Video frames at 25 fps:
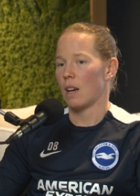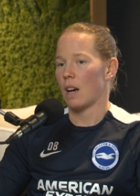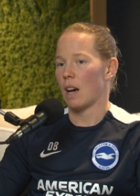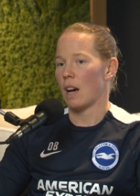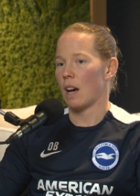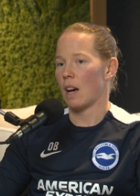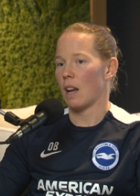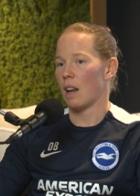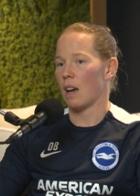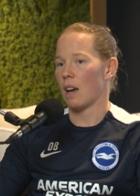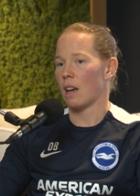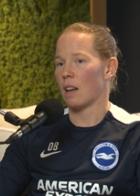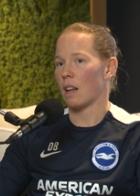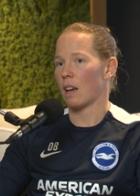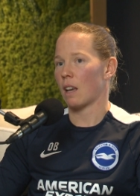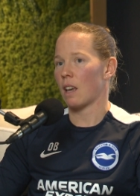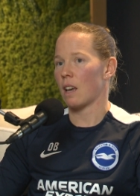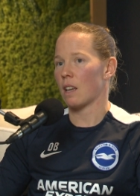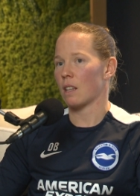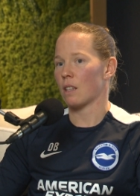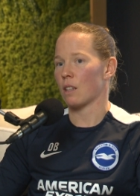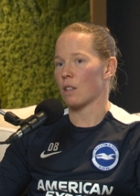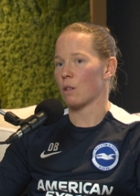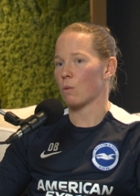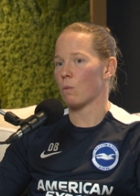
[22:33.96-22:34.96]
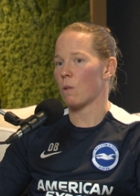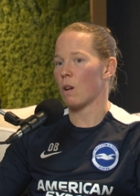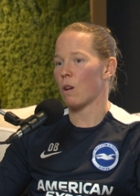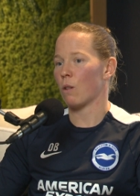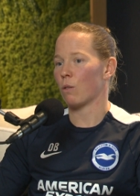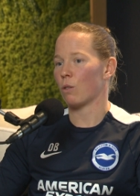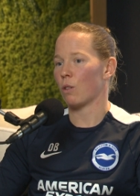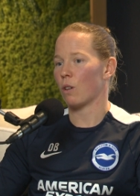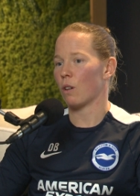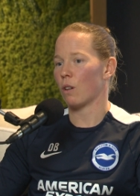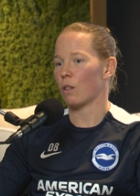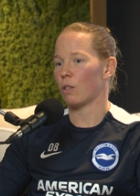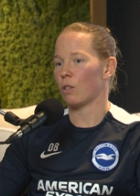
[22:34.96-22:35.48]
I guess as
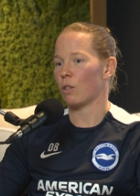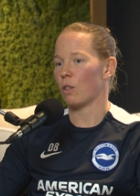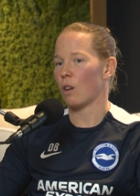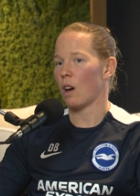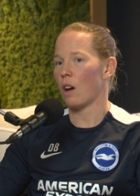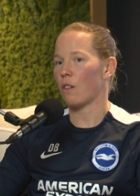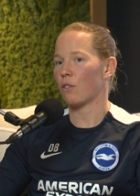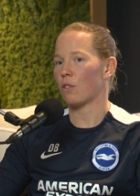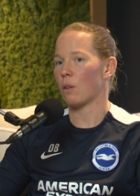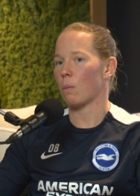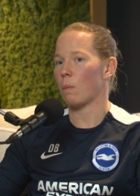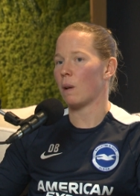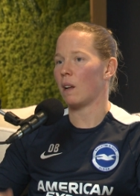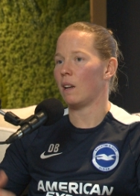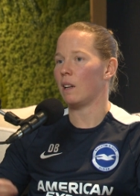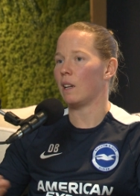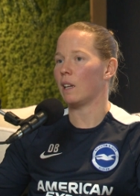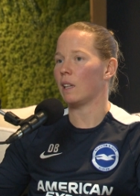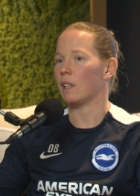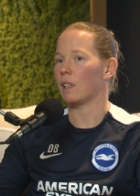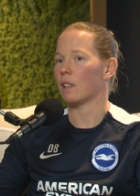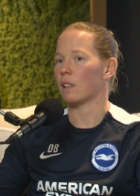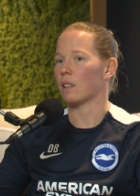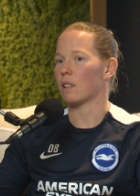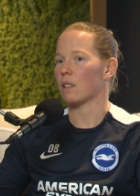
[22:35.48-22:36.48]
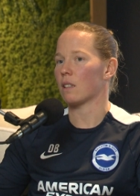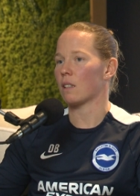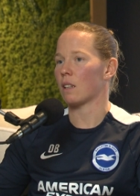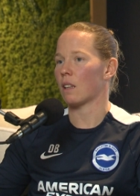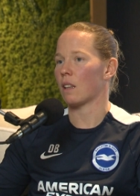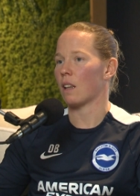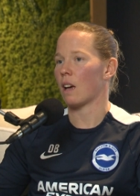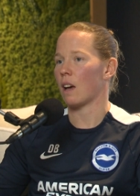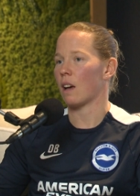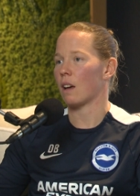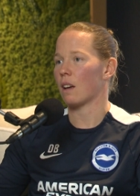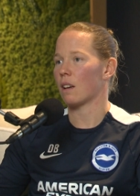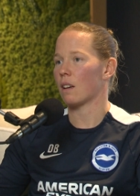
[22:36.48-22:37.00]
well, you have to be lenient to
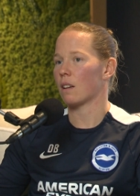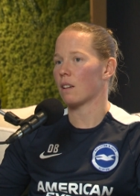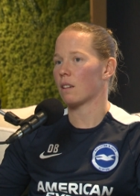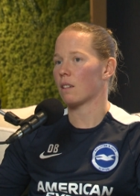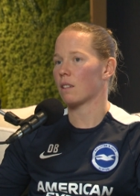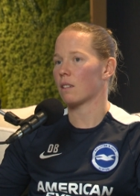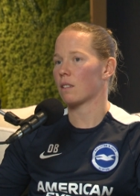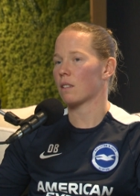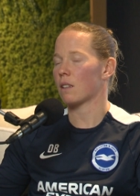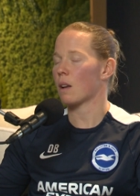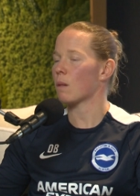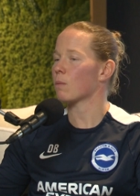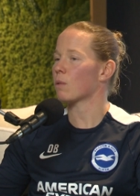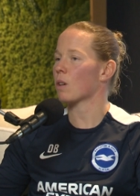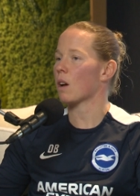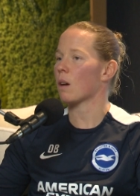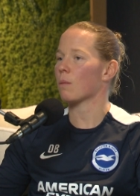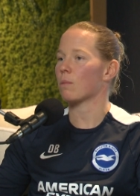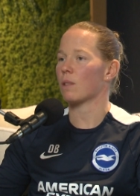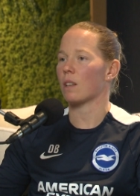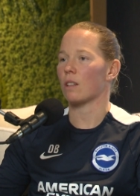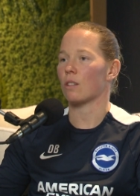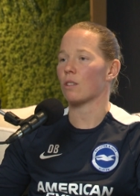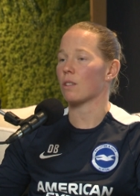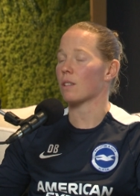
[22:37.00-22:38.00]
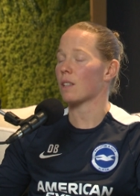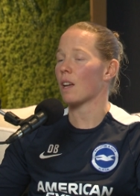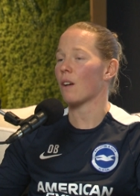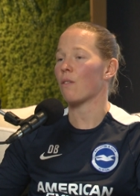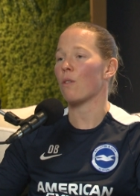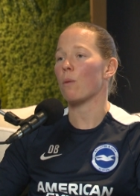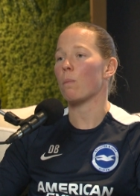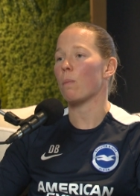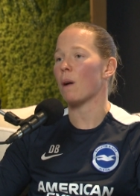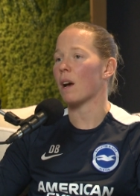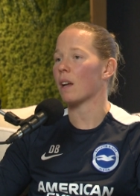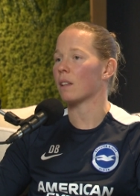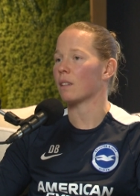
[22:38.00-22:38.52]
that. Sometimes they just
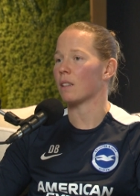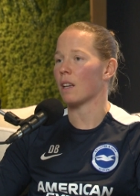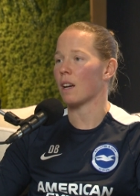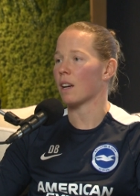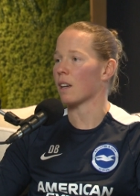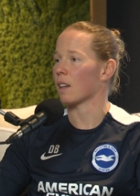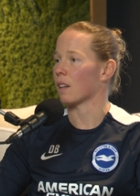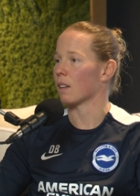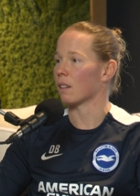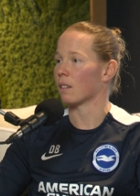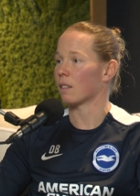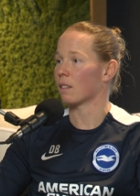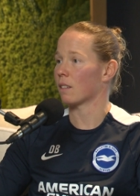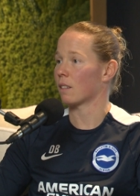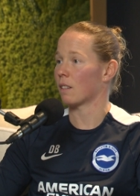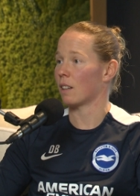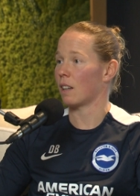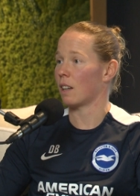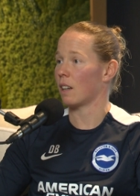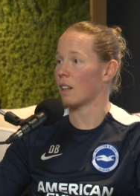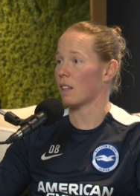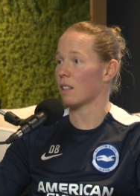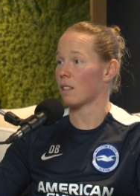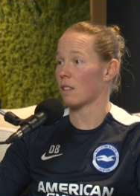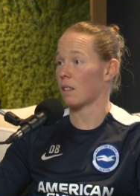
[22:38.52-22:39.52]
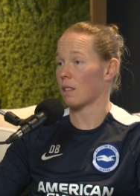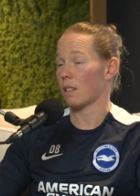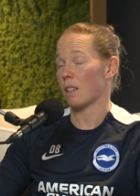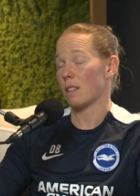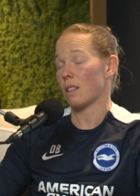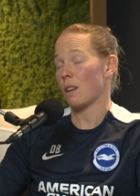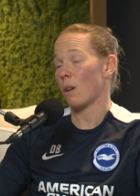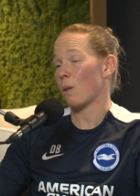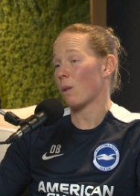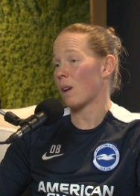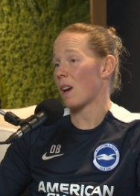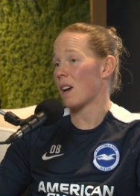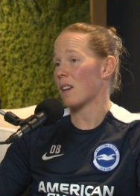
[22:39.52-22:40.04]
have a bad day, and
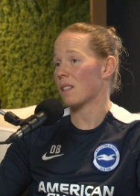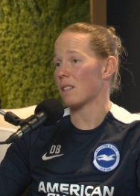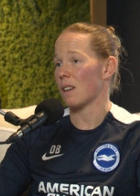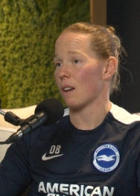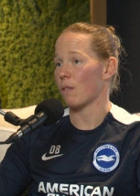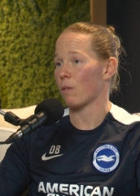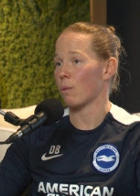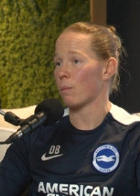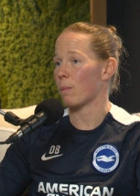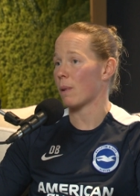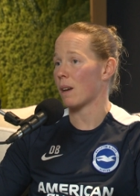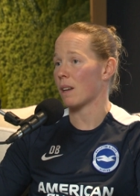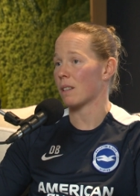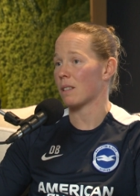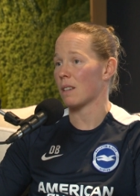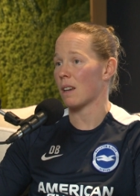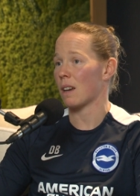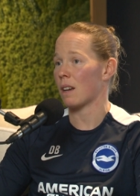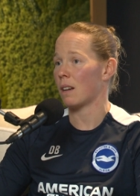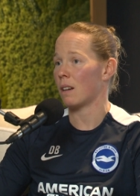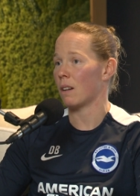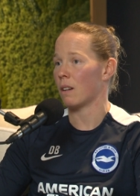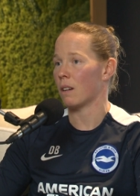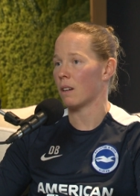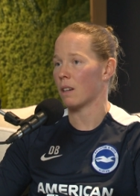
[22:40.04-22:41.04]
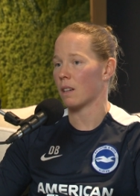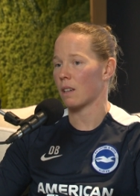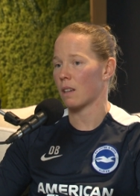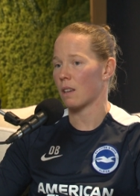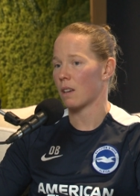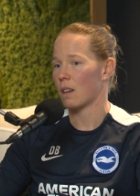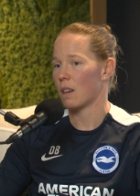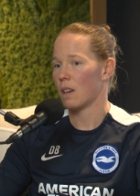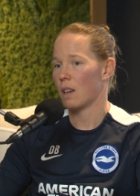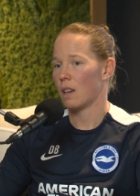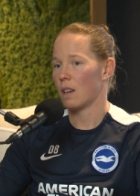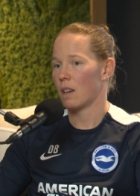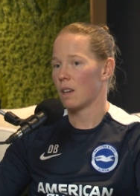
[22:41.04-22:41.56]
it's okay to have a bad day.
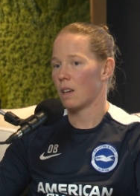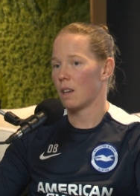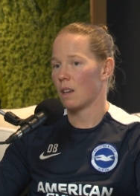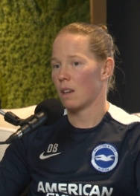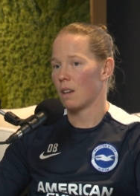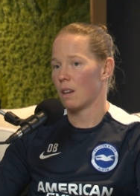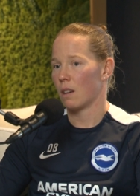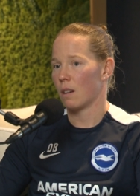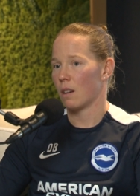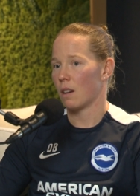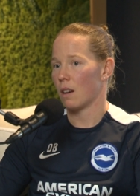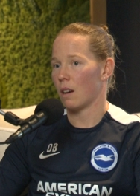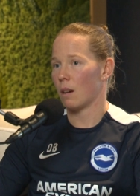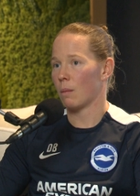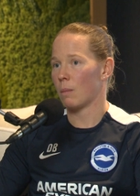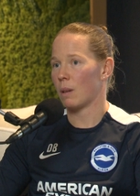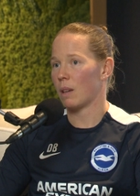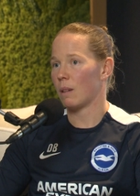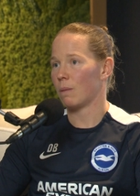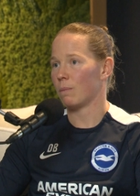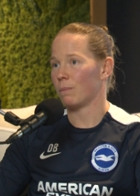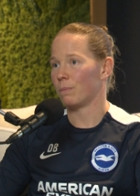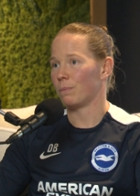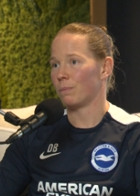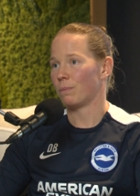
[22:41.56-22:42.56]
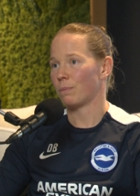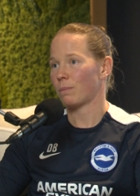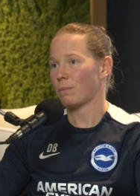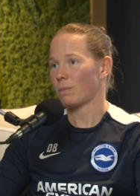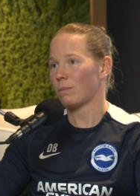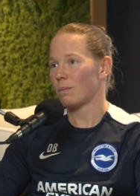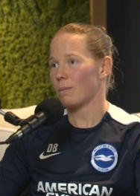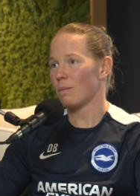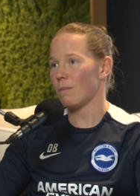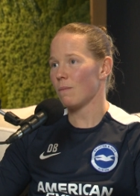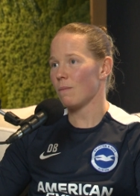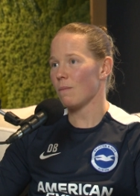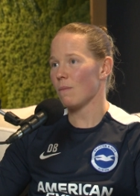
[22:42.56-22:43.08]
Like, I mean,
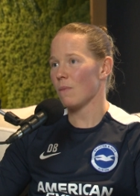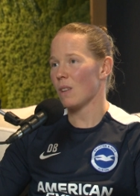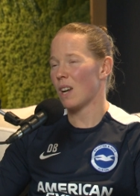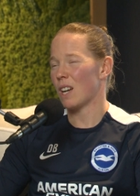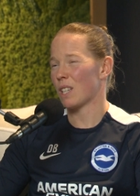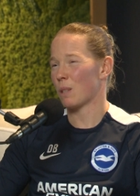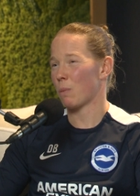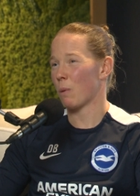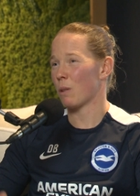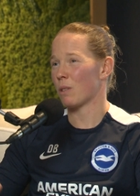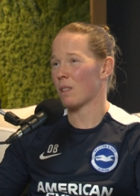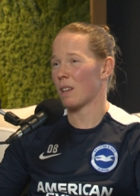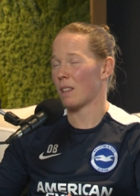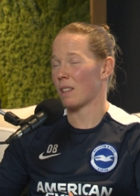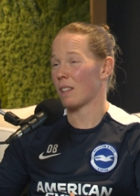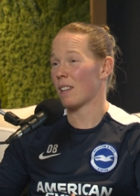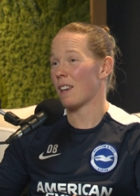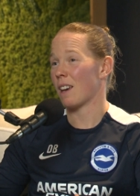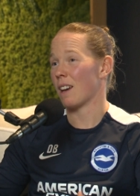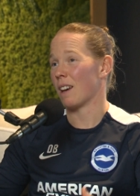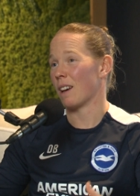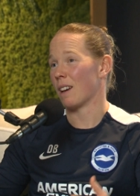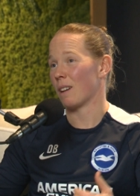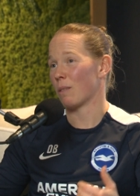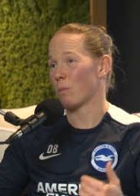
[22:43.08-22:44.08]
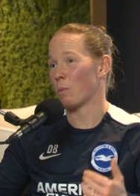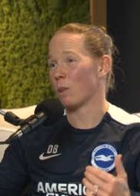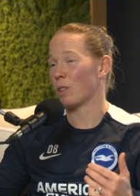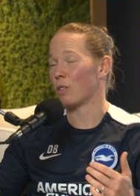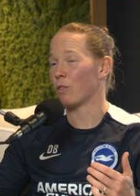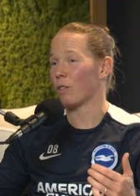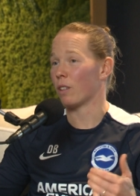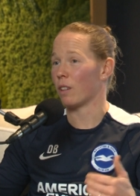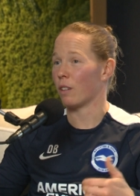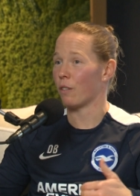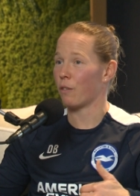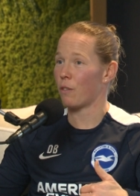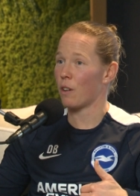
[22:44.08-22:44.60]
I suppose when
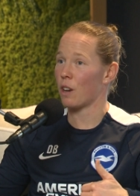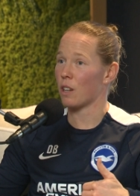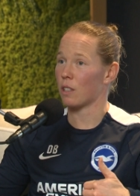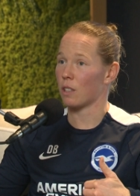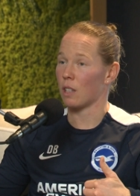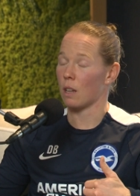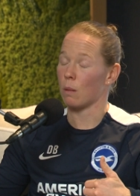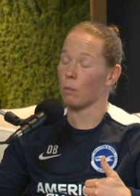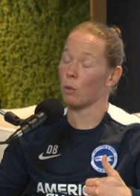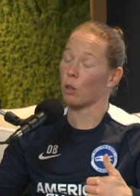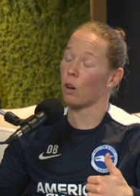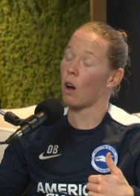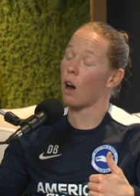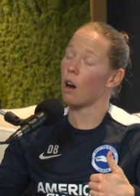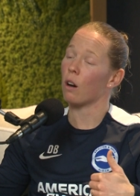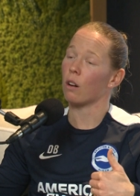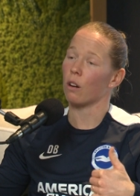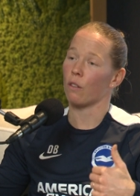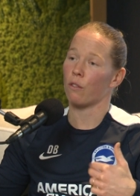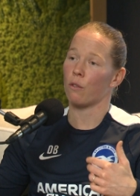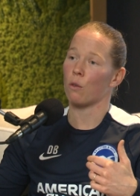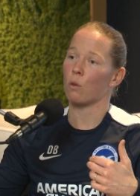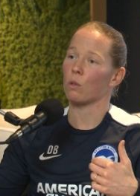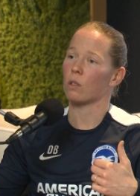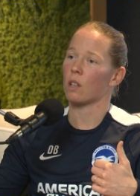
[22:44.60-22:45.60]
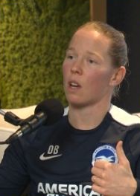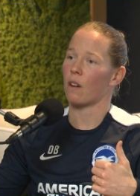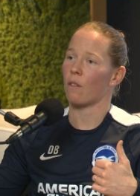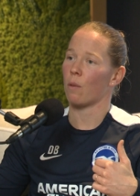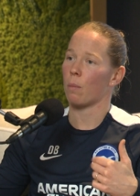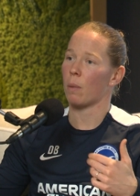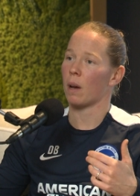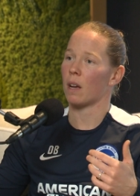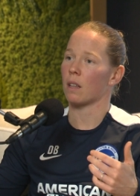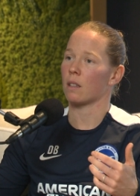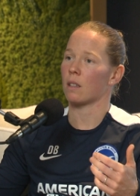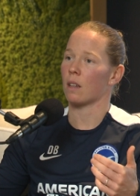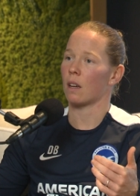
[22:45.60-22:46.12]
you're in the first team, you can't afford to have a
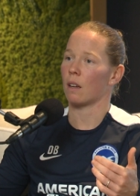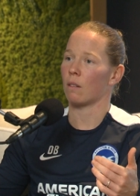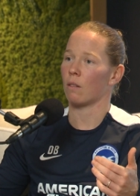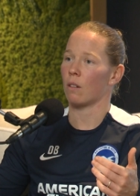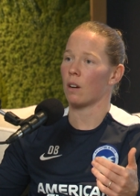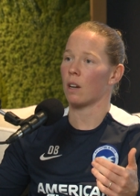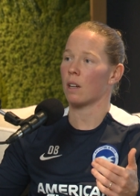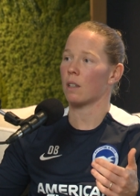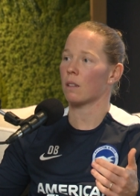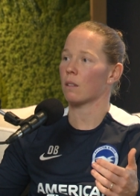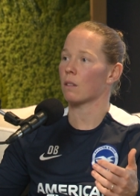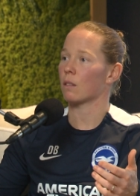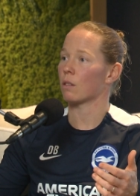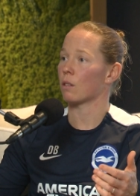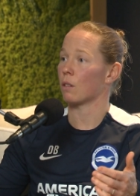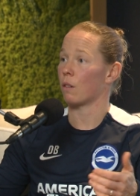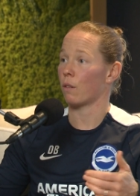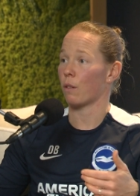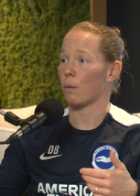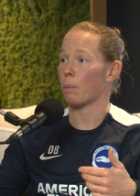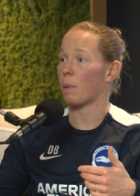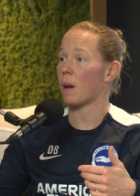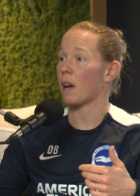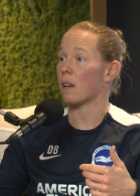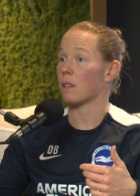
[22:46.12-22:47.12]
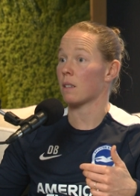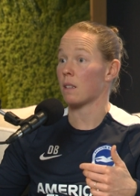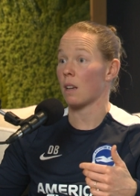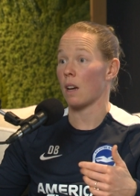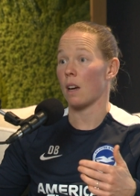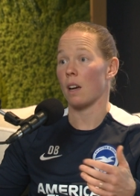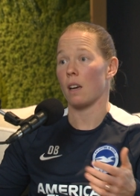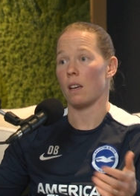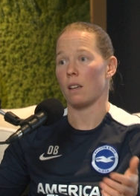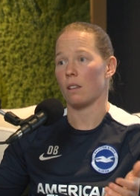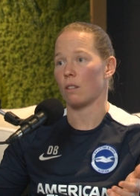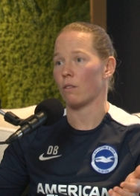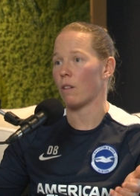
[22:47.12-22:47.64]
bad day, right? You have a bad
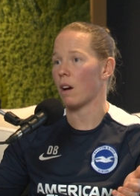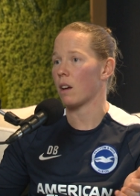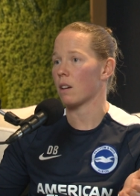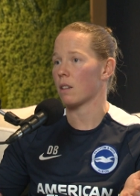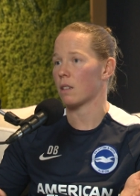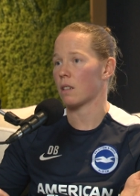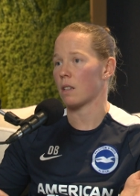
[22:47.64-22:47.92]
day, you're out